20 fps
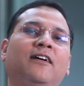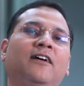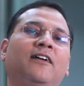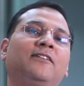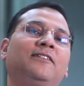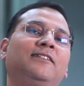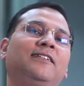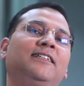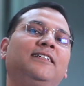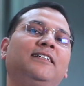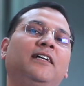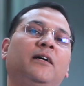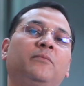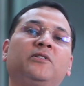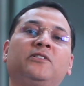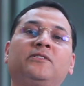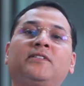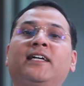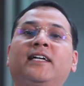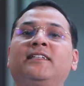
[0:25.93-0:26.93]
Currently, I'm
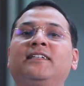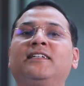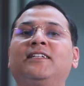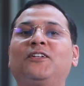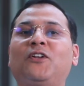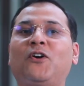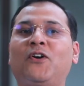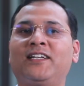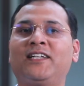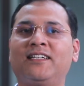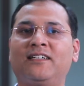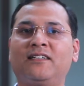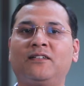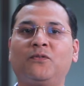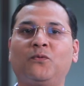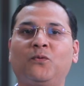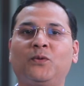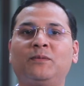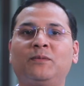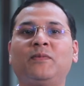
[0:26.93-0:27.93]
residing in Noida
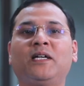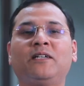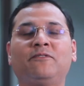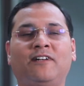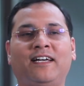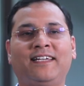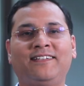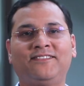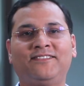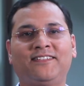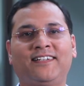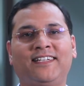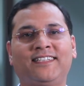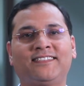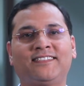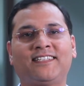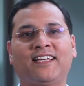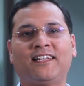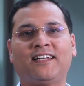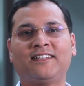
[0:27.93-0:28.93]
with my wife
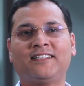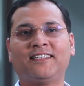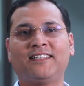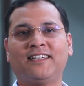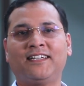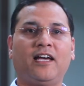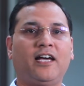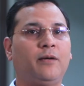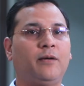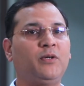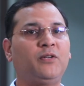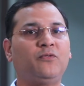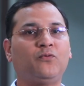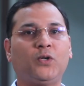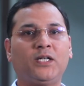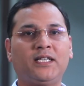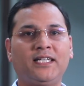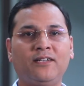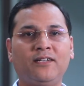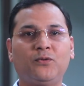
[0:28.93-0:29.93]
and son. I've been
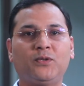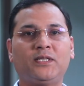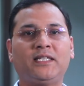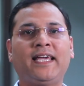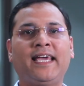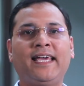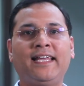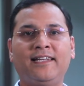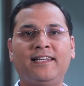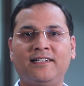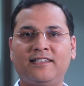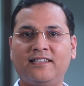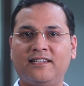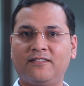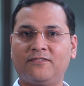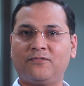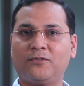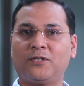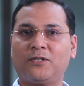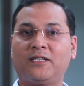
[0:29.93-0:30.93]
working with Gale
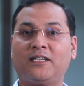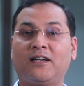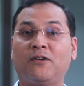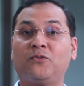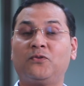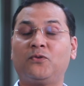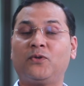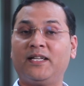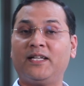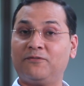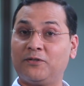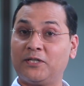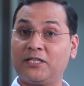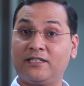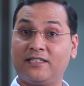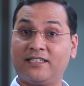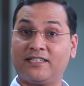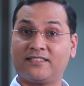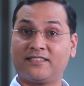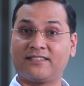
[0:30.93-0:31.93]
India for around 21
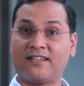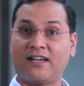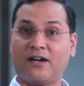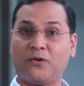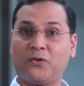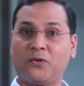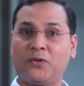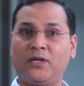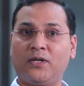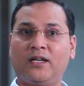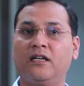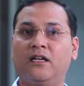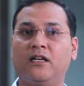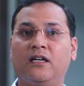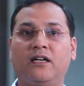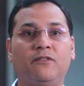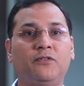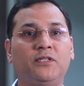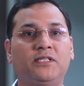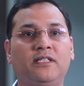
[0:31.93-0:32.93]
years now.
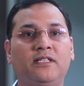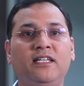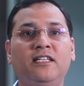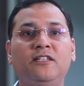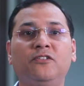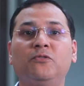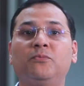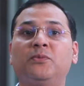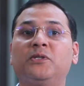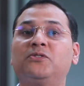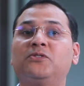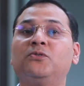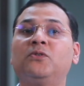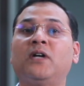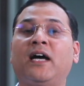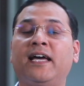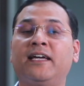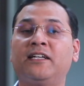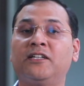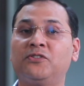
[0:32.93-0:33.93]
I was keen to pursue
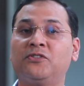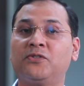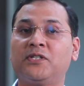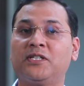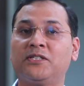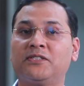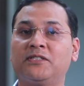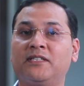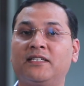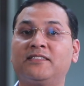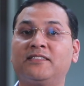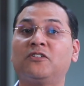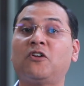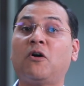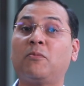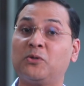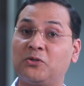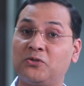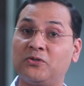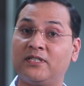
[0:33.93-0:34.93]
higher education as an
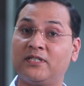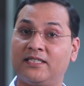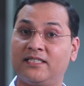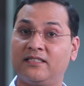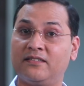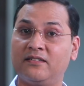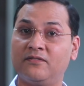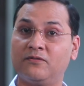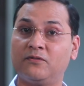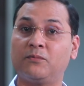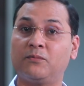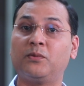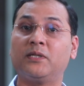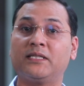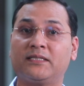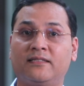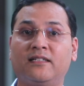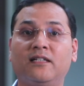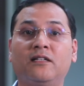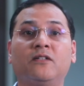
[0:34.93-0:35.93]
opportunity for
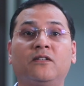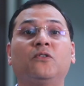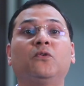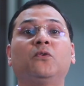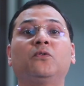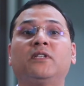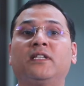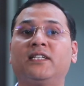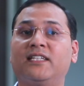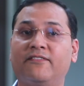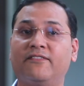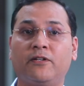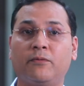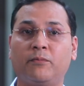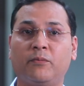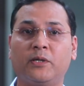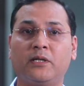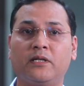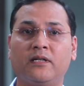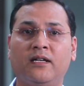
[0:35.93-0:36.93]
personal growth and
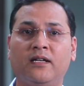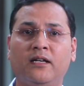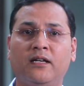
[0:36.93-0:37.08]
development.